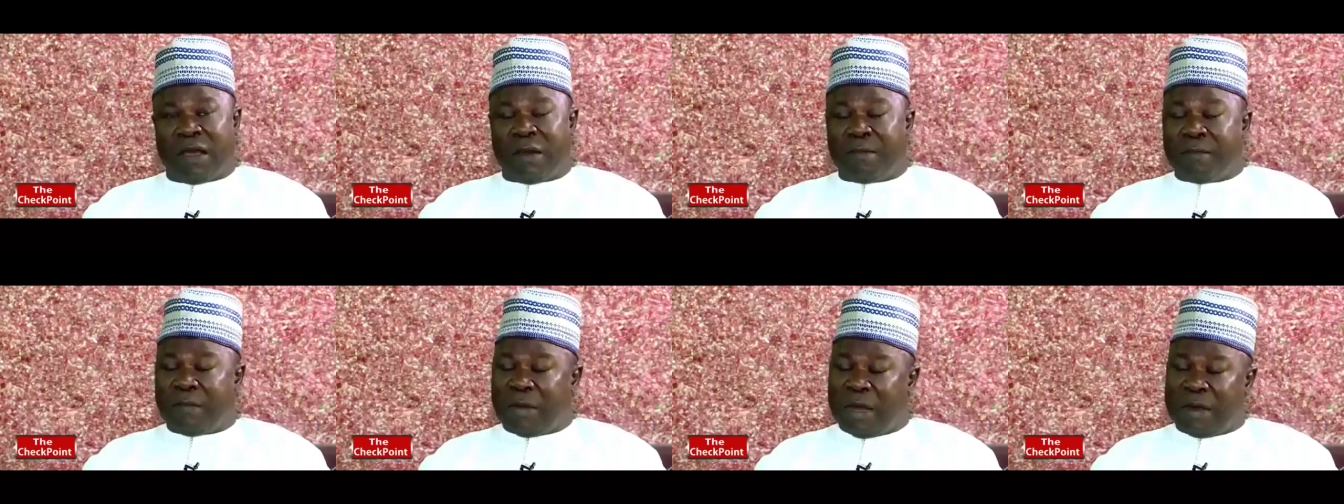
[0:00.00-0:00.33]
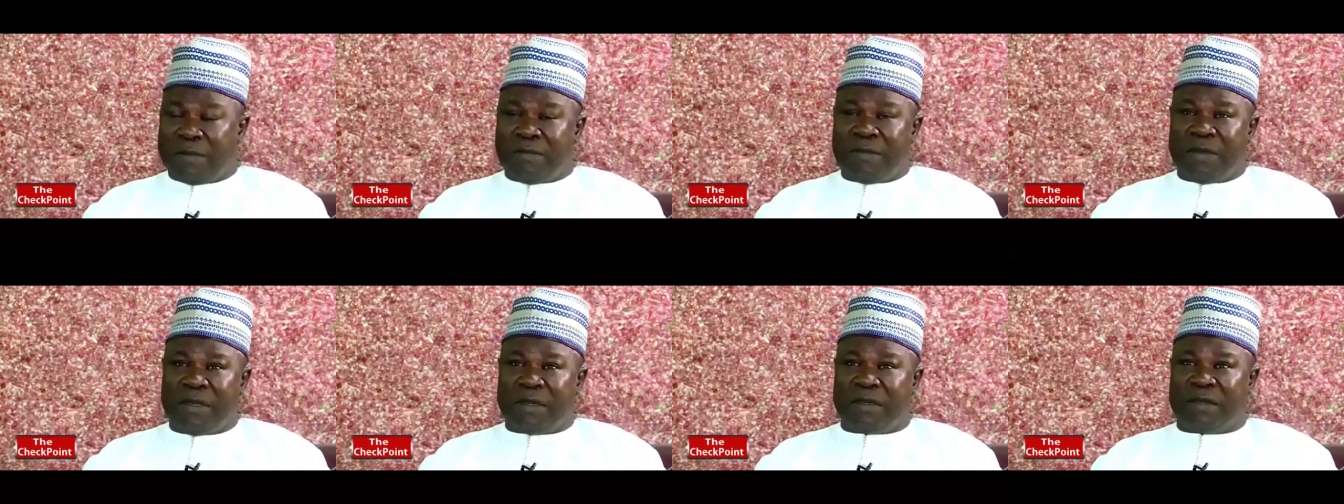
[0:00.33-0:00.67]
they are
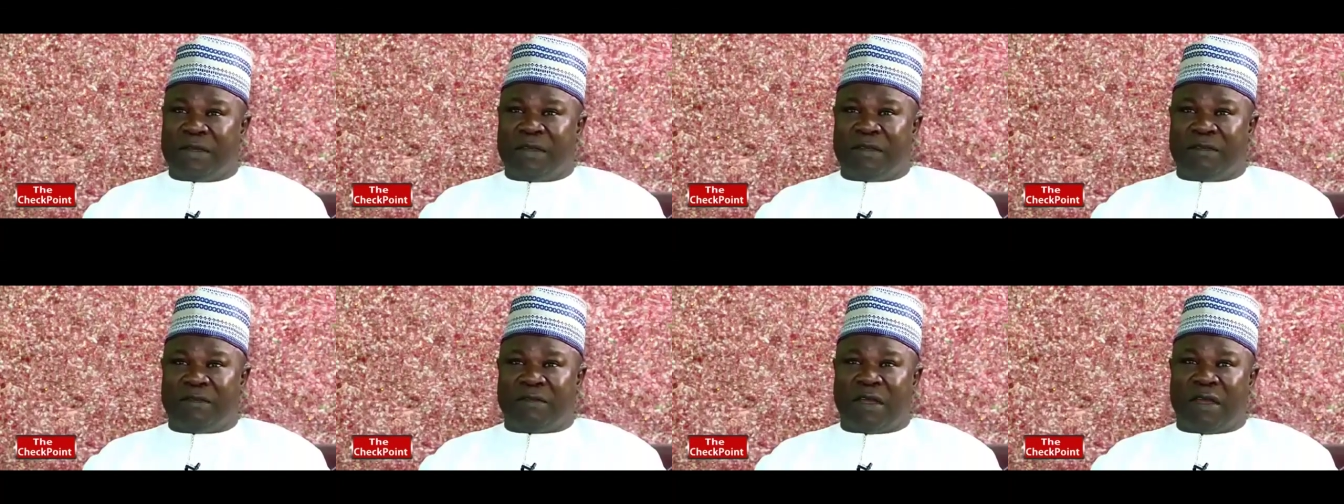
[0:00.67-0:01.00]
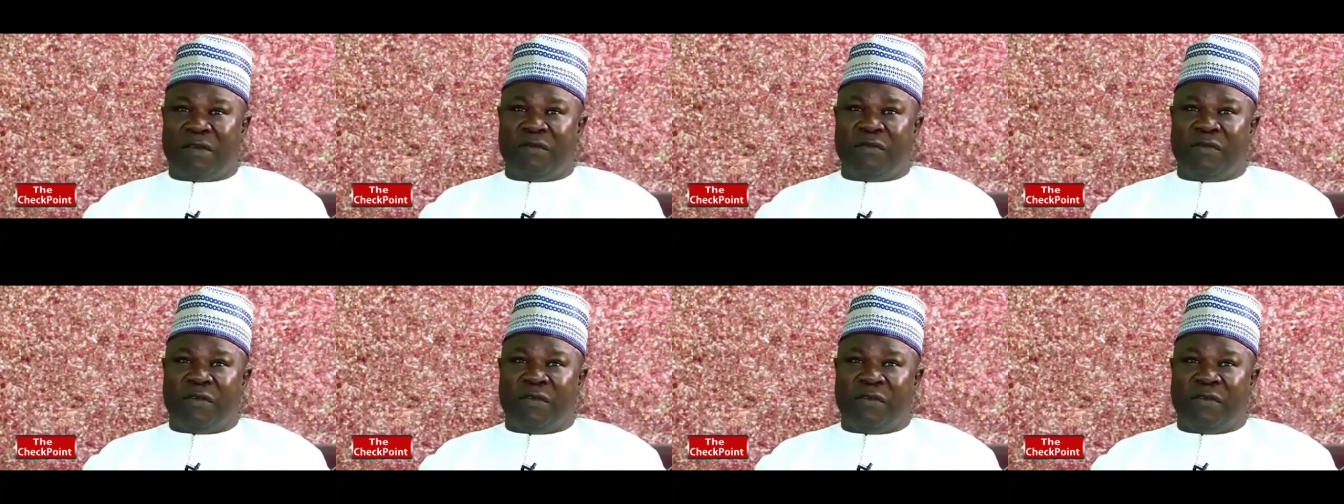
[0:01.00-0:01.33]
man meetings,
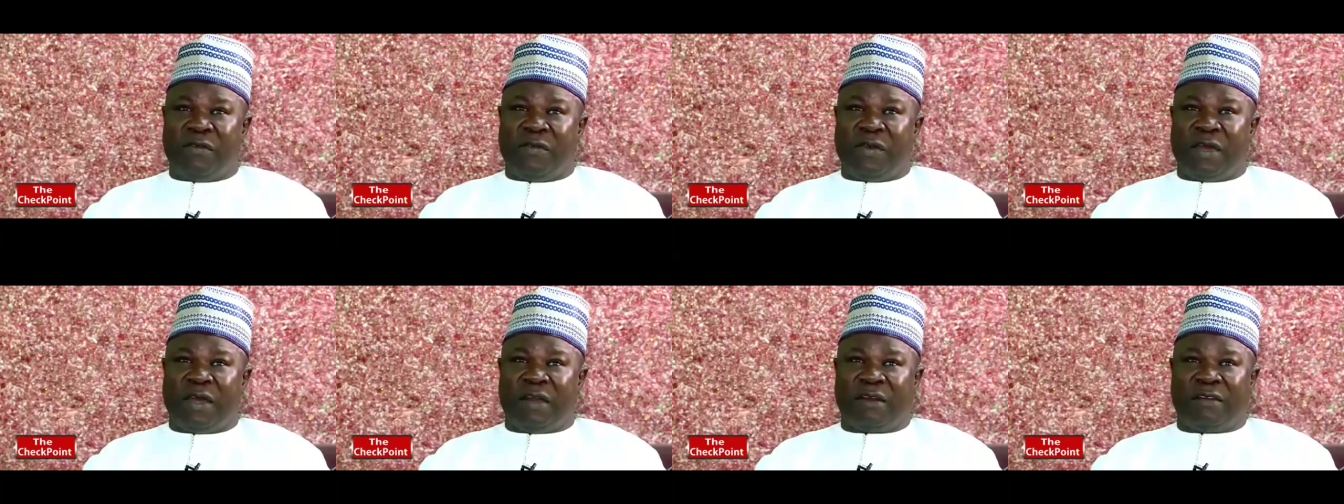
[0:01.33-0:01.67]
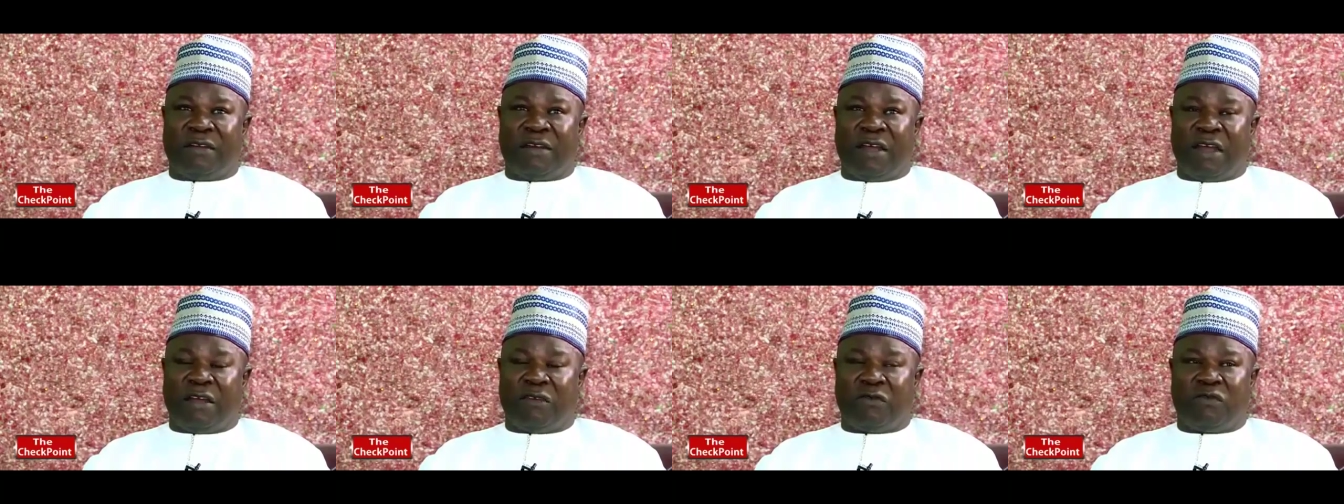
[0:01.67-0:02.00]
and we, we, are
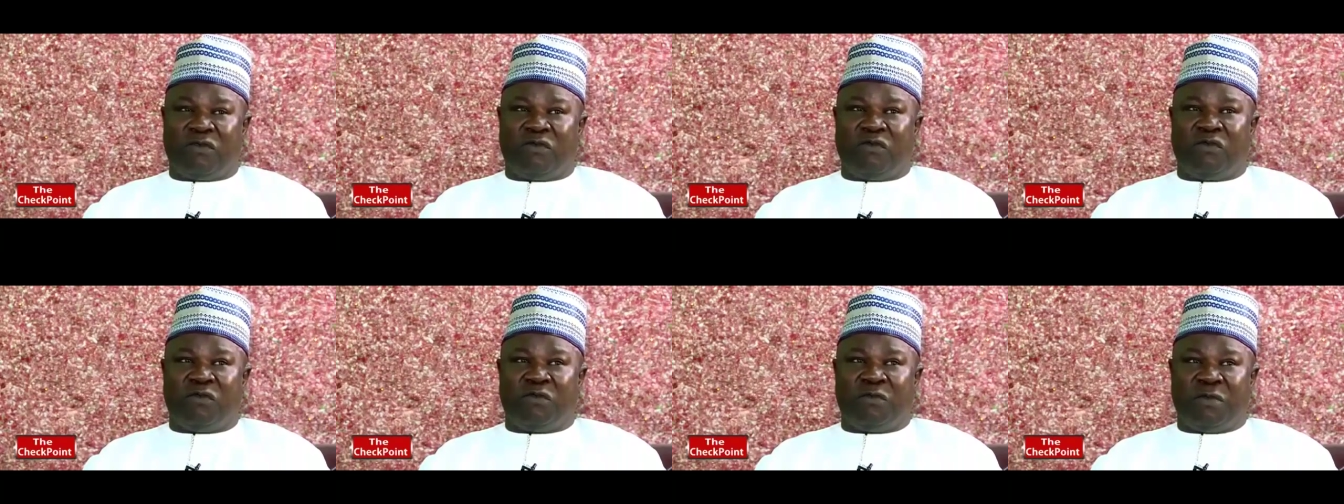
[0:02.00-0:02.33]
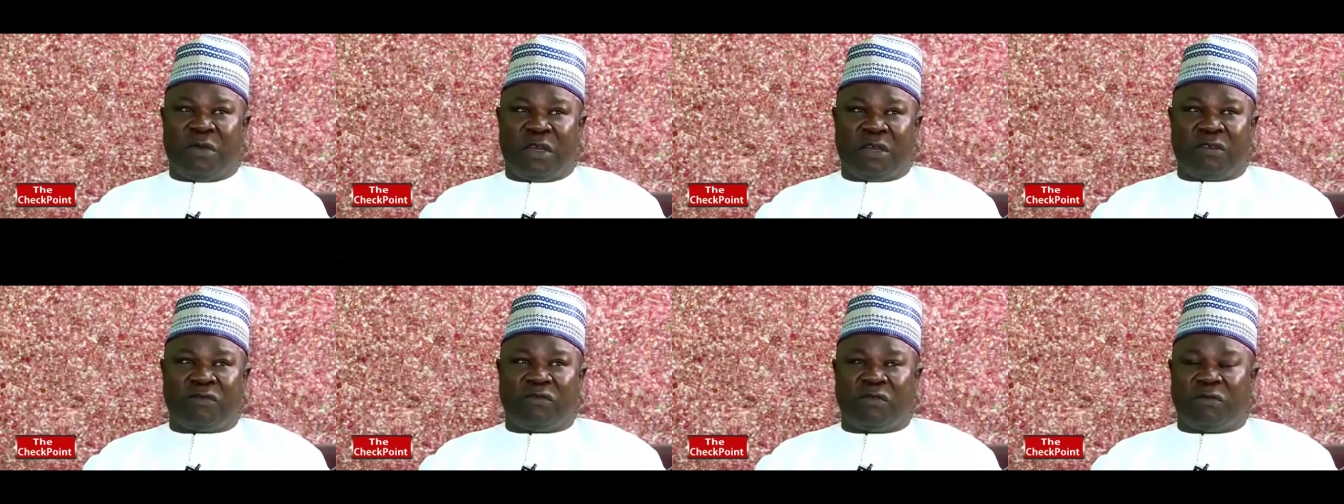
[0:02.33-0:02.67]
trying to
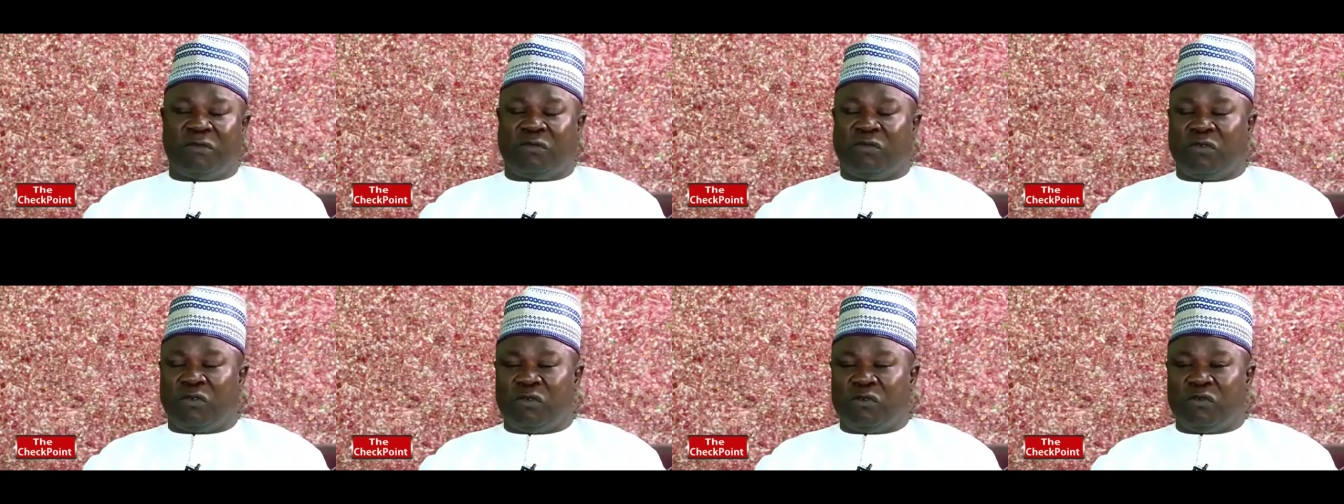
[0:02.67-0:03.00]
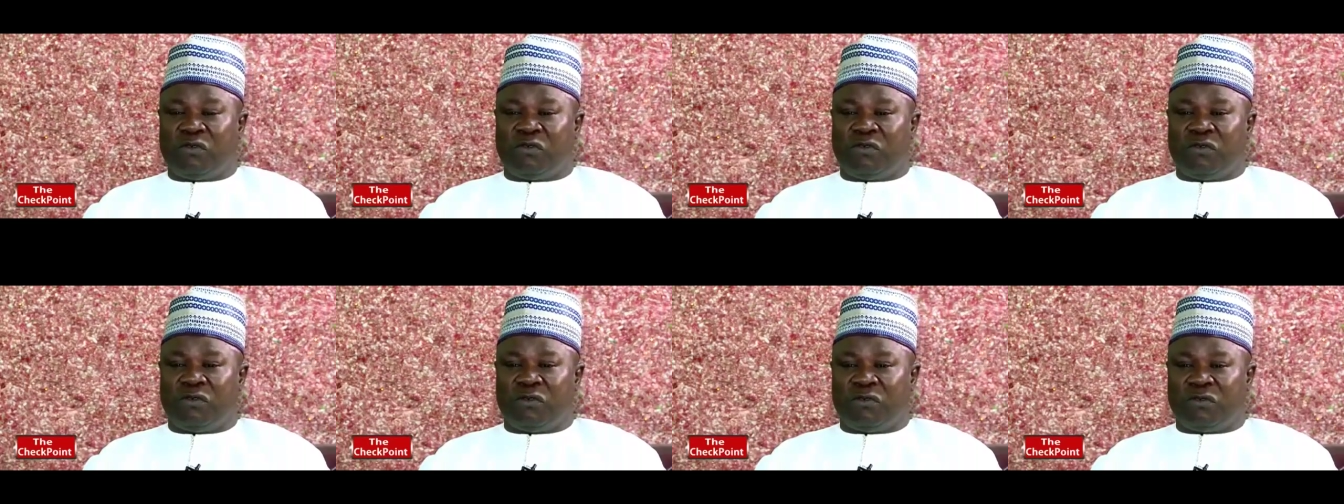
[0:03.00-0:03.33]
make some
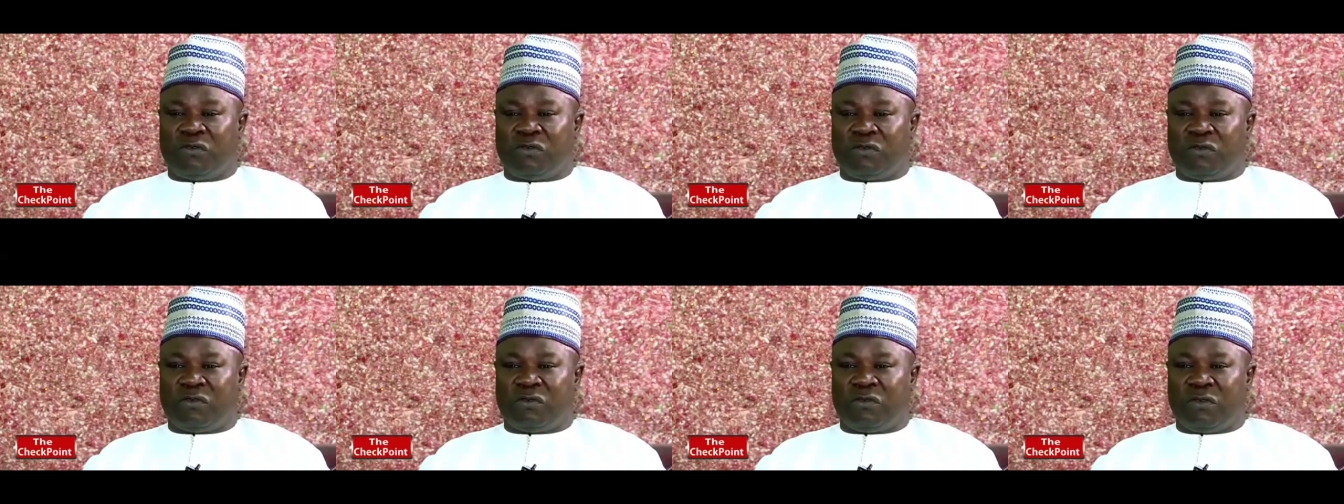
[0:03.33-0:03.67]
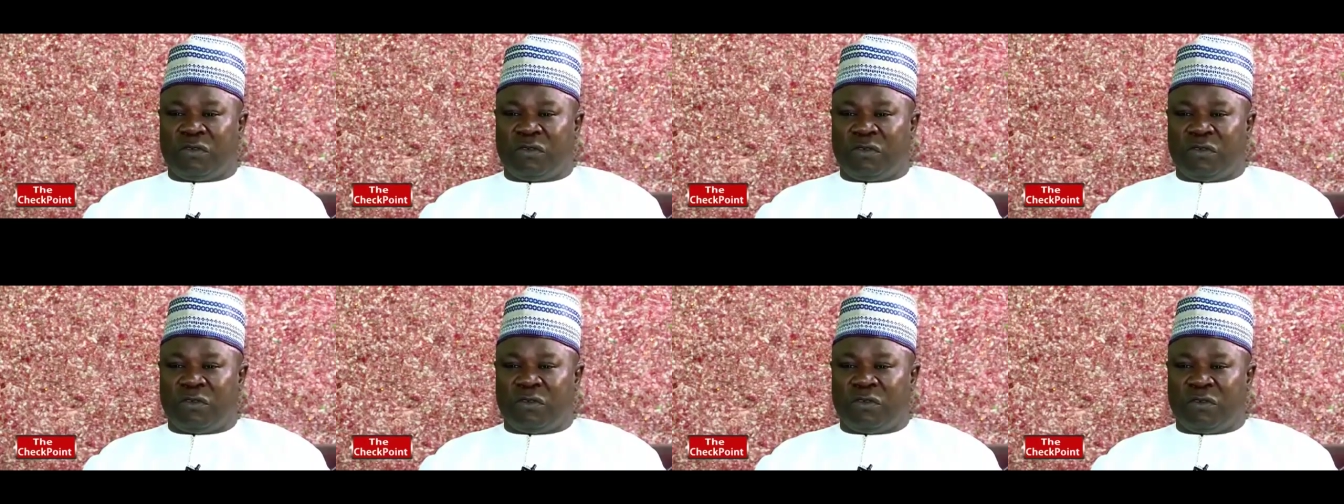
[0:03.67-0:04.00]
solutions,
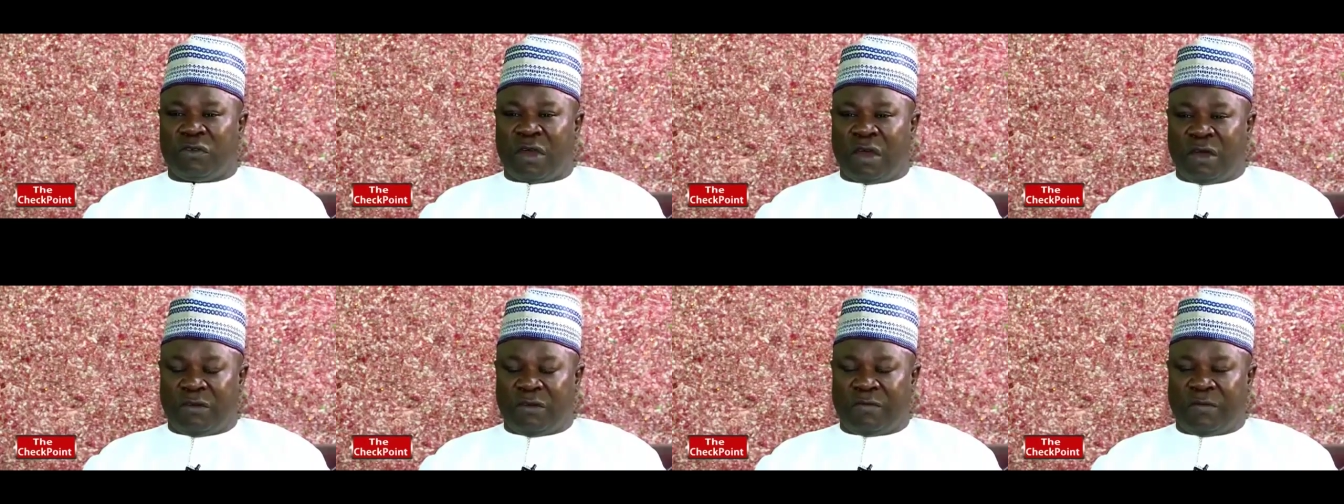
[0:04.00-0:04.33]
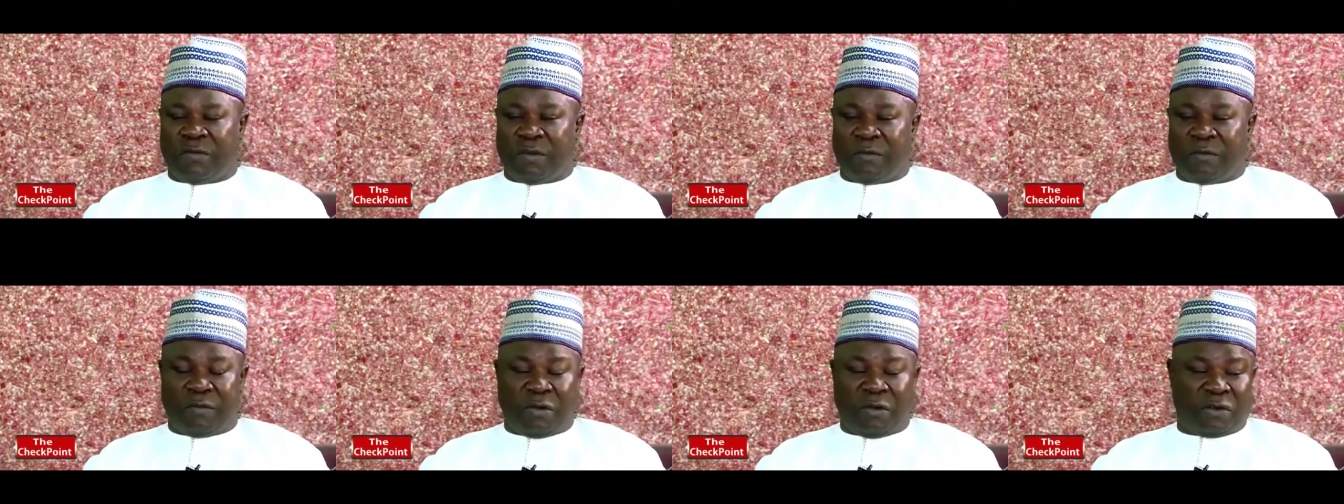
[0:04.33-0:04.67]
you know, out
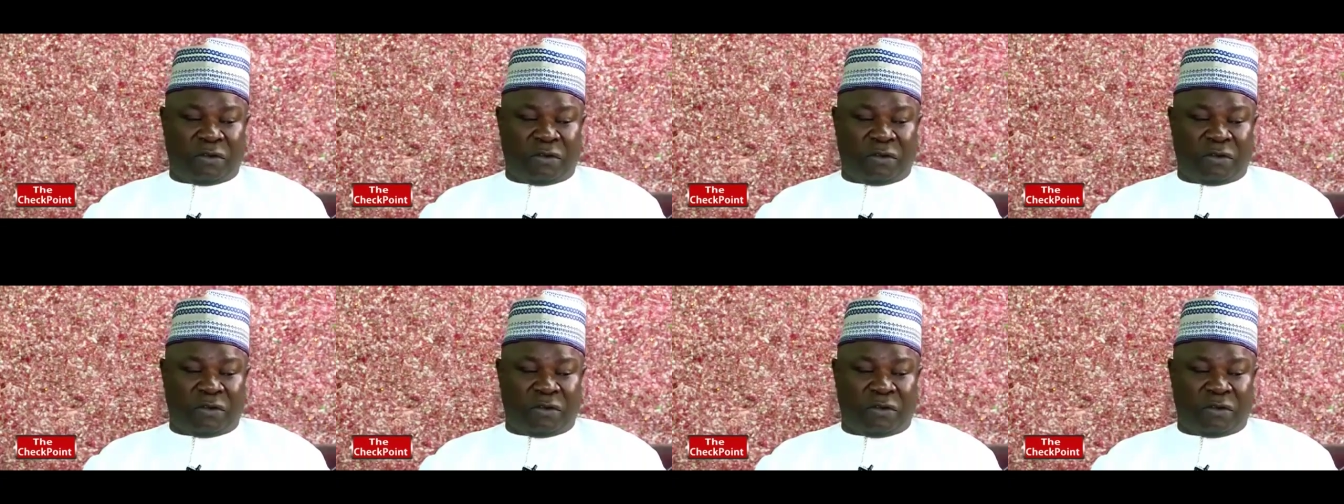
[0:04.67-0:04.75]
of it.